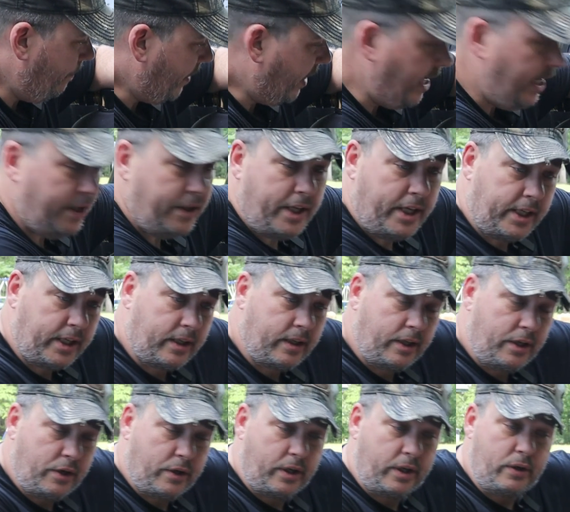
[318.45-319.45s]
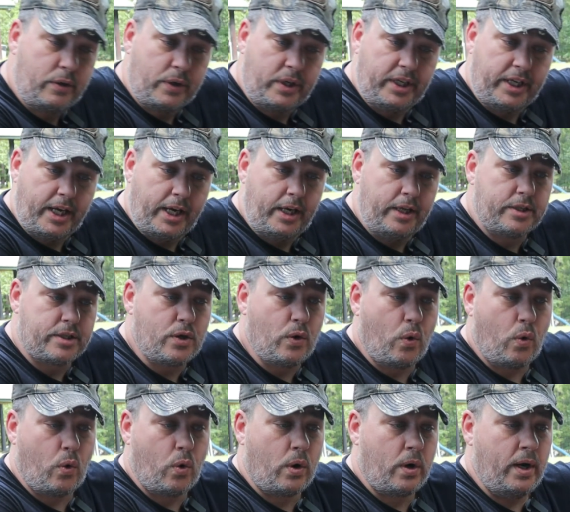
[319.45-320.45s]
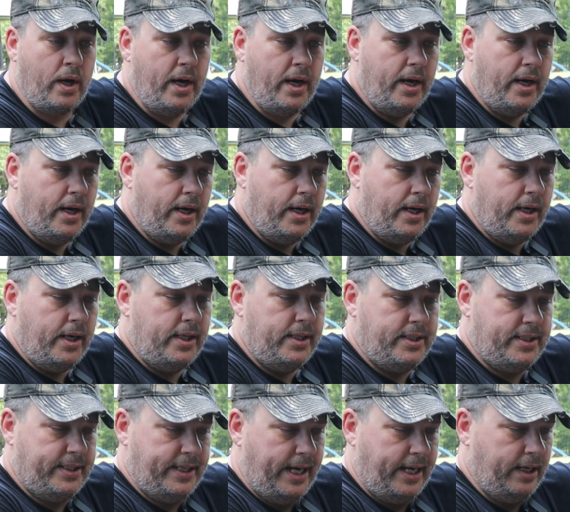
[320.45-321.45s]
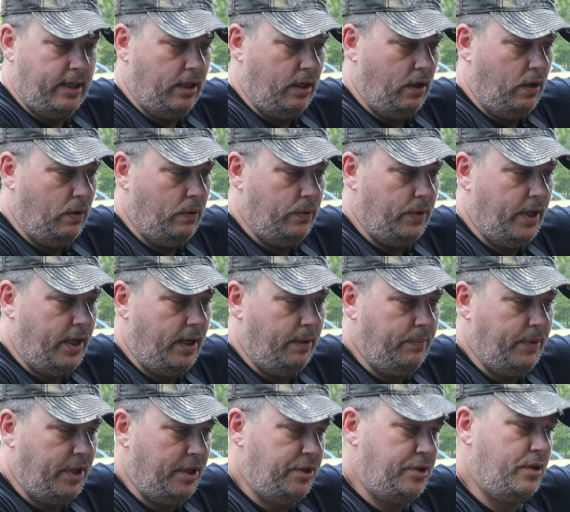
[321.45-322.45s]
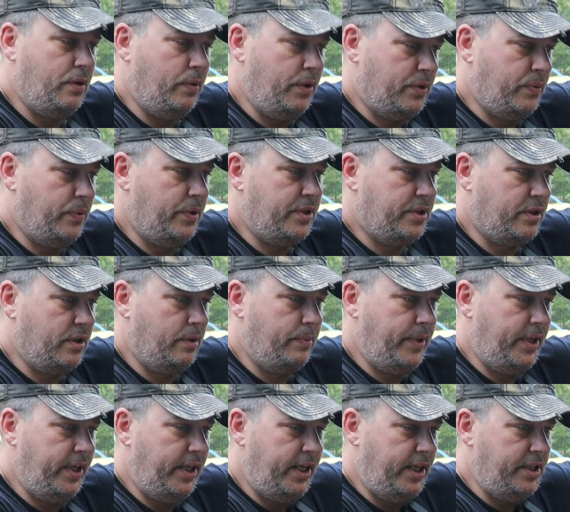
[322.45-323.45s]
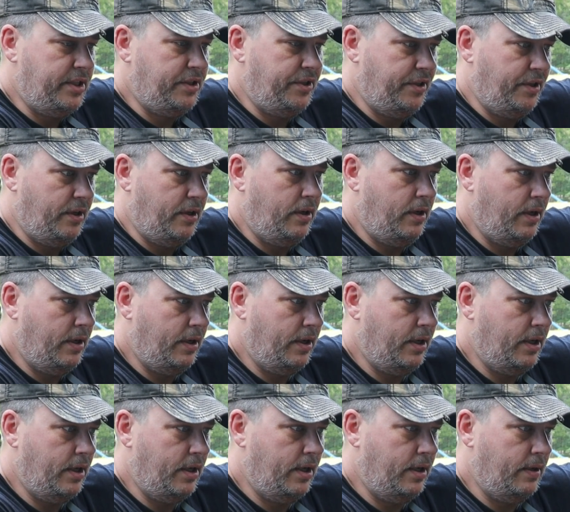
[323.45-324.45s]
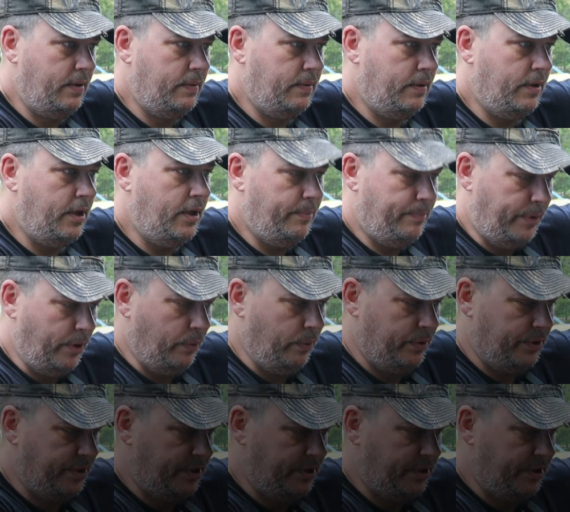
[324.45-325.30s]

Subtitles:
kit that you can get or standalone. I'm not sure which one's going to be easier, but we'll